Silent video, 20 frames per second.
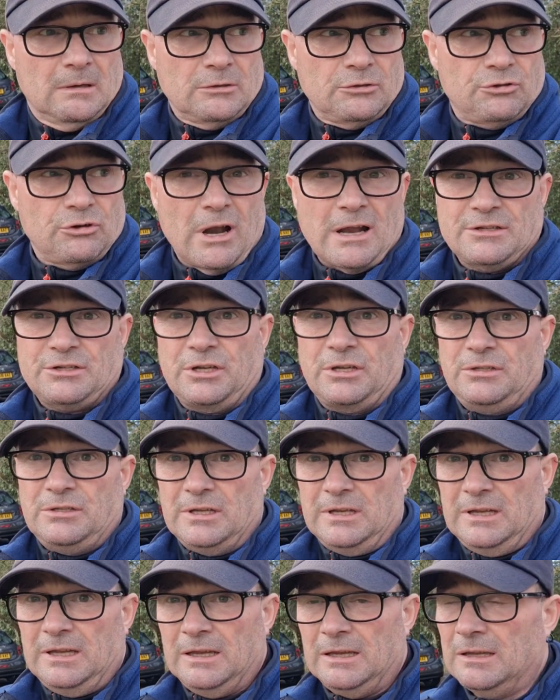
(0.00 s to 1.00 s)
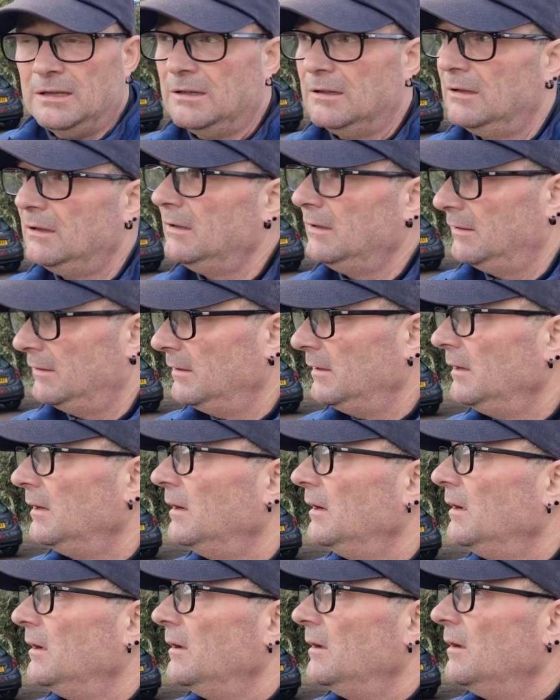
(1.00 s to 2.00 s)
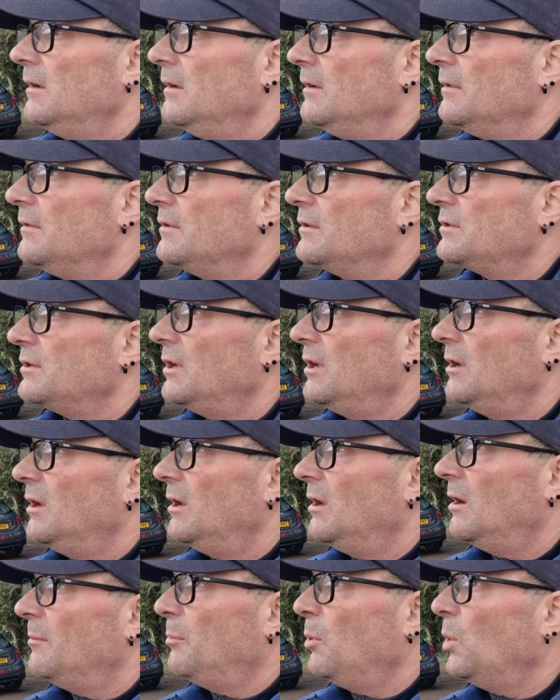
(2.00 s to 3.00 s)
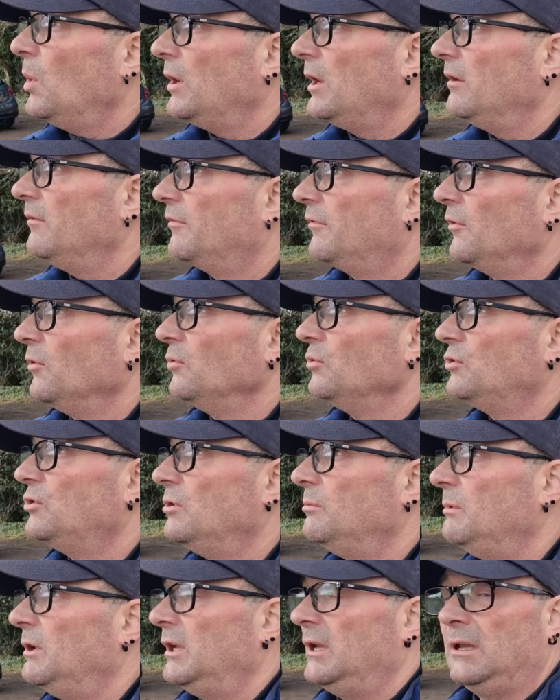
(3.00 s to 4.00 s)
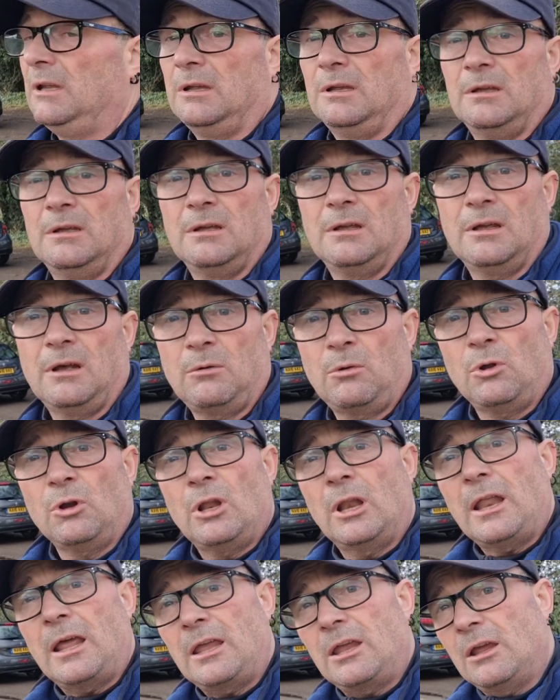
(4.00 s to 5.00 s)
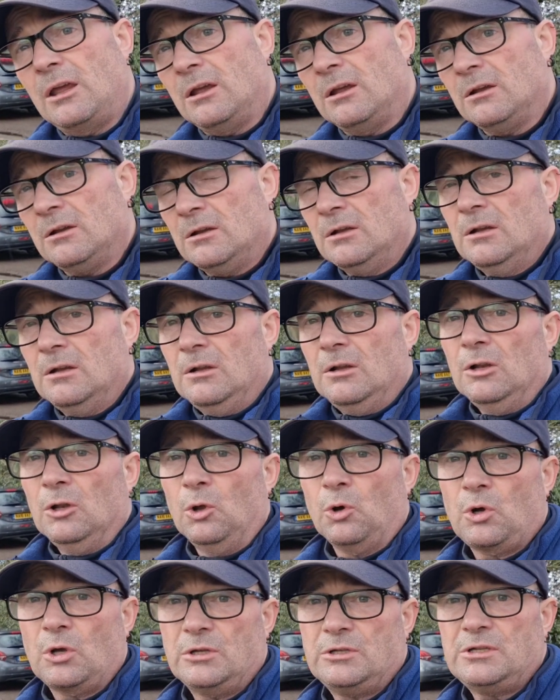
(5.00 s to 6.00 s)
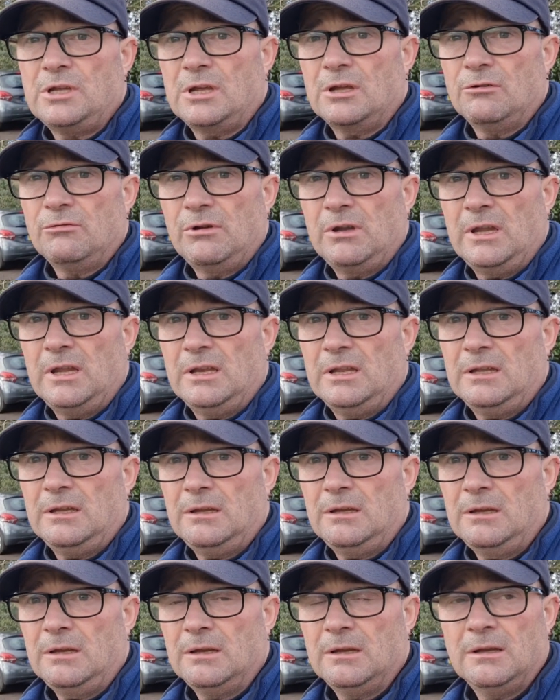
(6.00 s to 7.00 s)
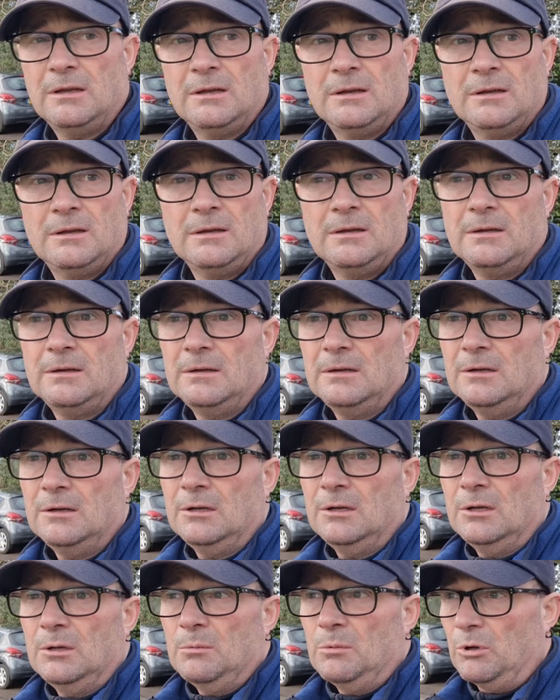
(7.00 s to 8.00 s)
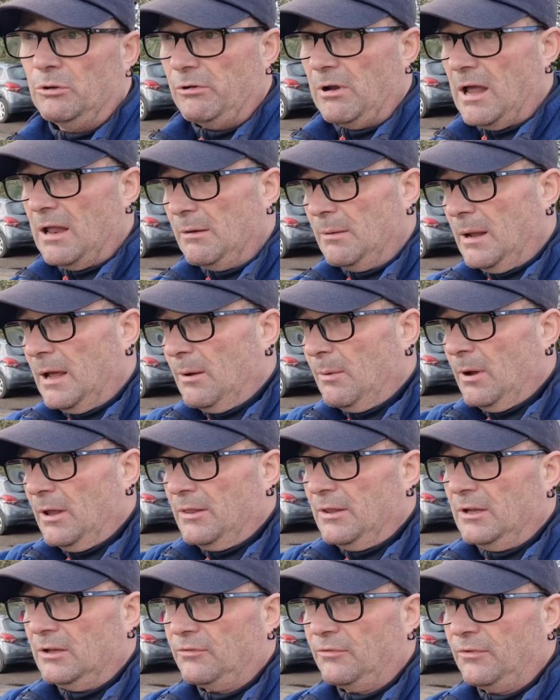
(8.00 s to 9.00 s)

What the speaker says: Tragic day. There's a board in front of me. I'm going to let you look at it and read it. But right where these